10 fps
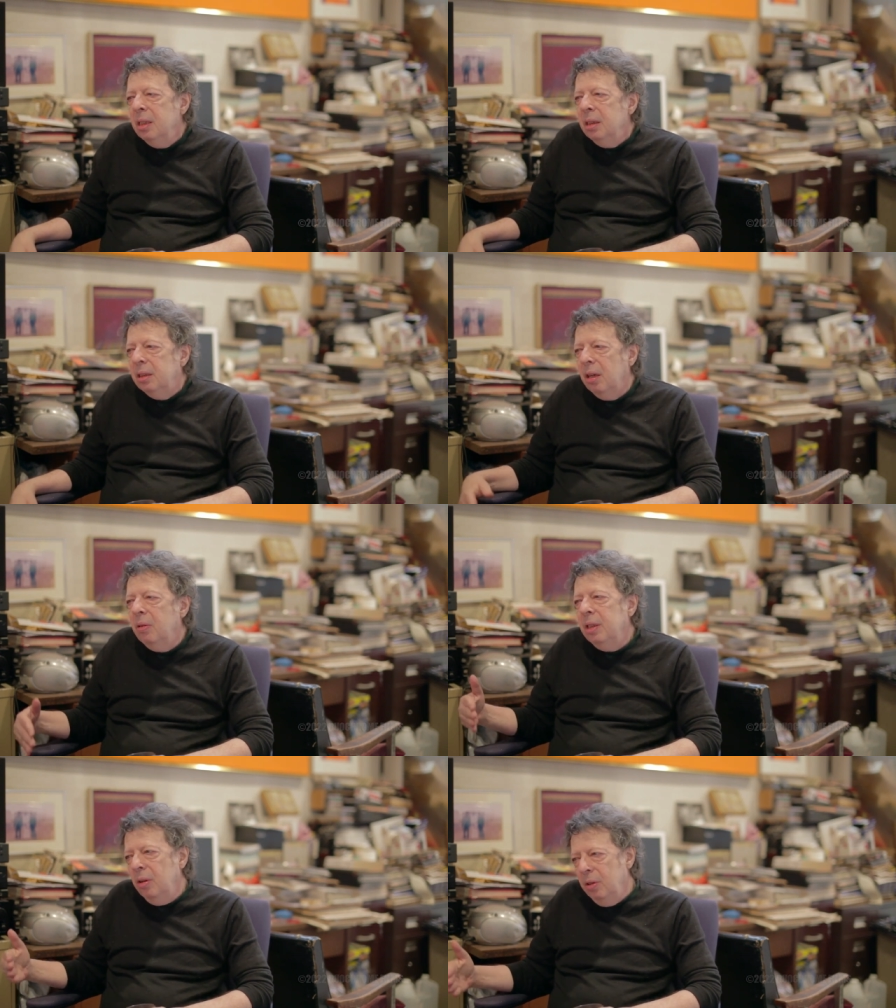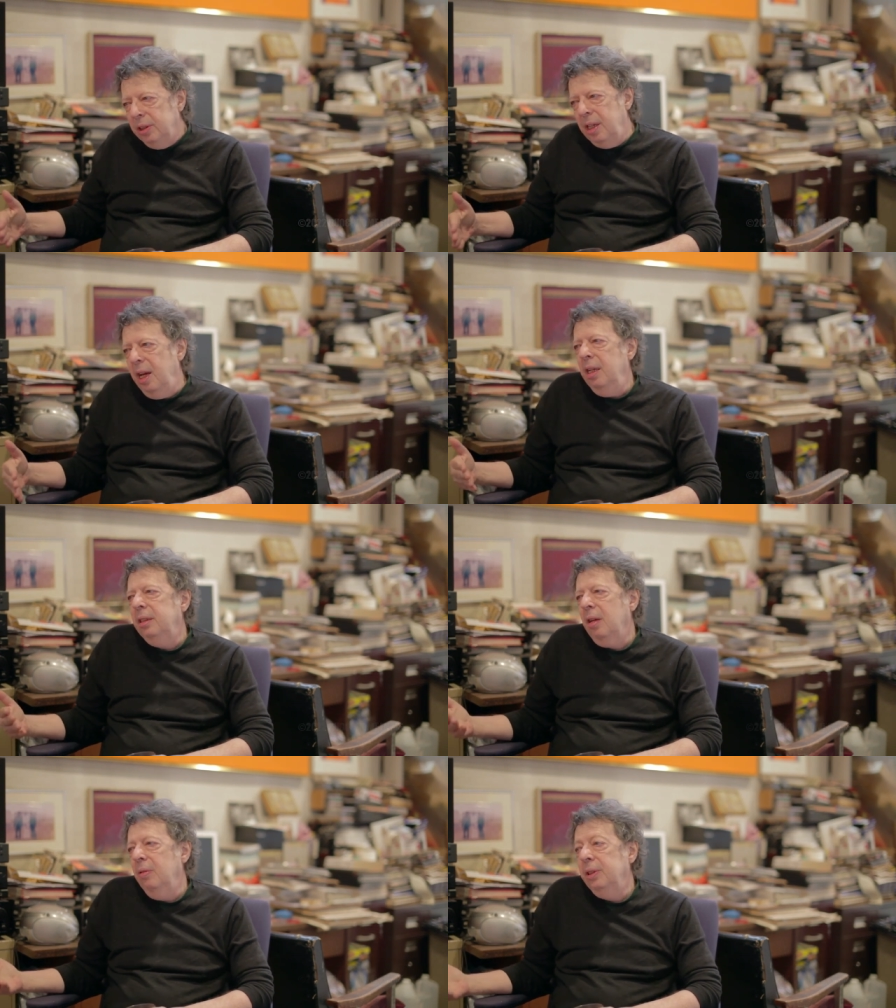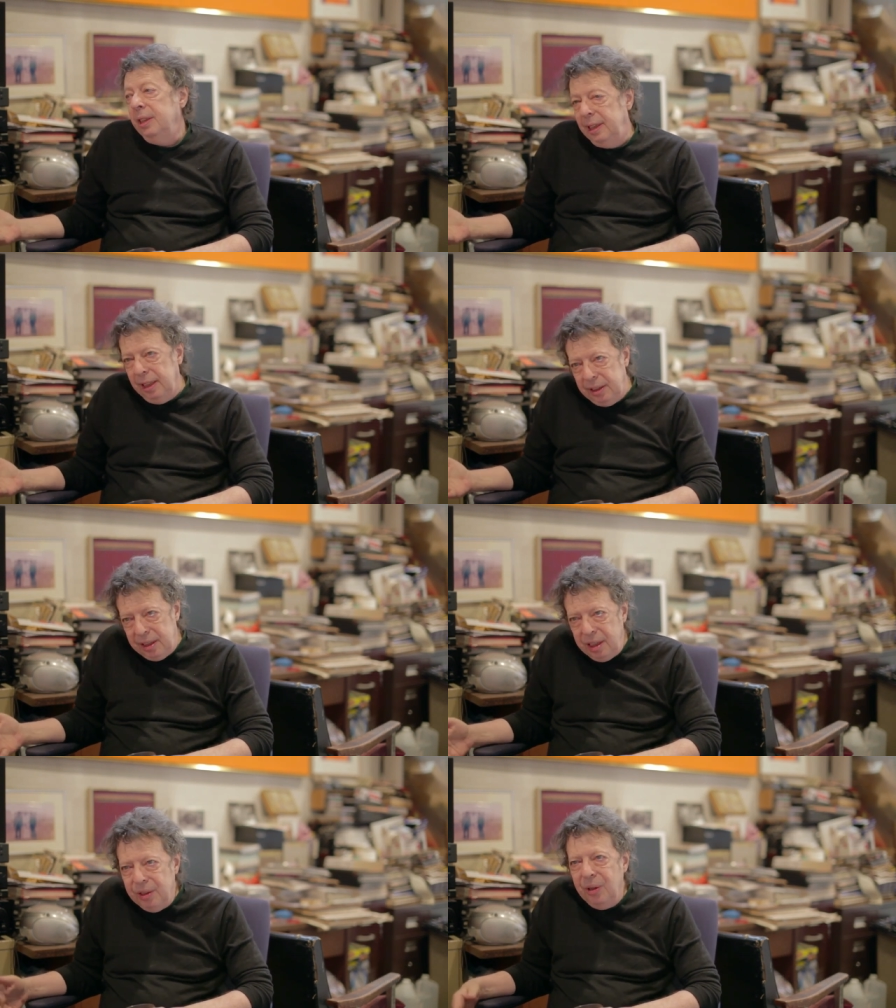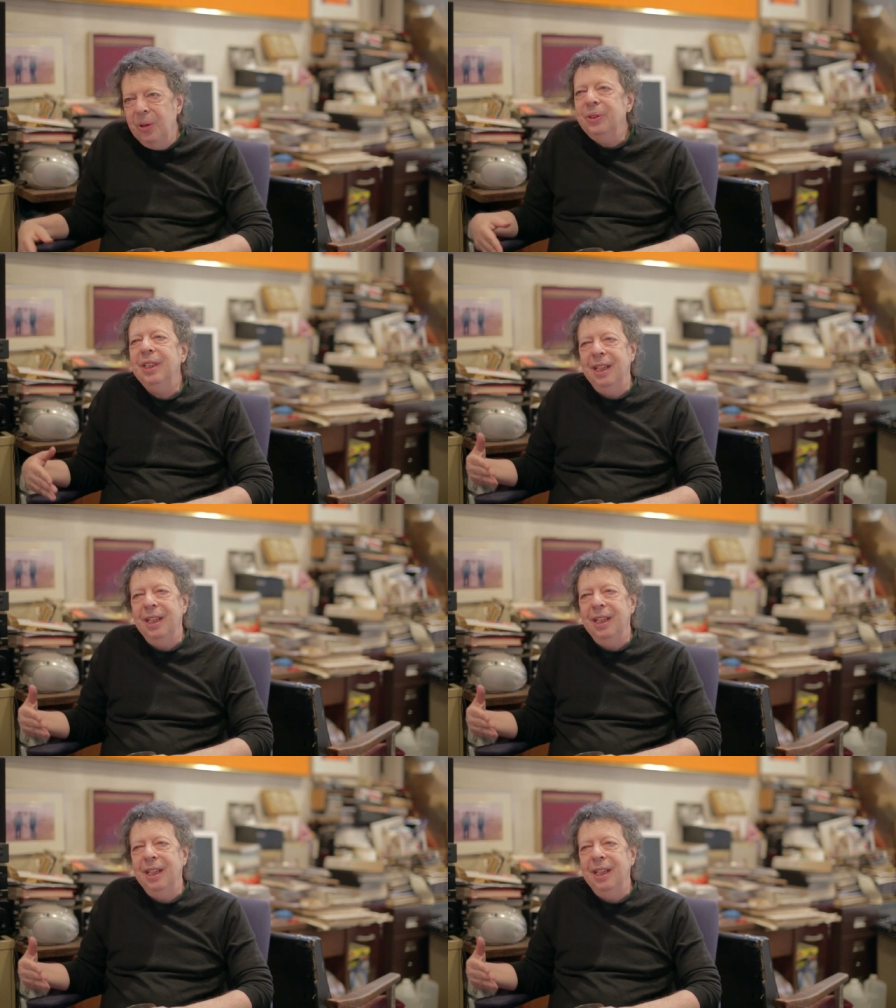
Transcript: so in those days, I was a 16-year-old